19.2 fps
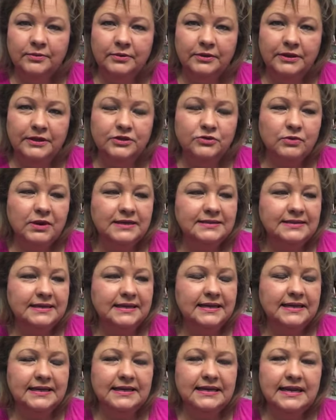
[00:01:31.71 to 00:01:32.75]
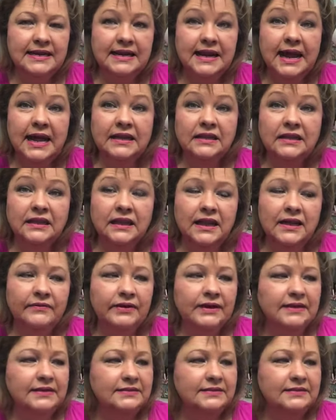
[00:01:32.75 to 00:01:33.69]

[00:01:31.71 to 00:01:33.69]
really dry skin, and I love it.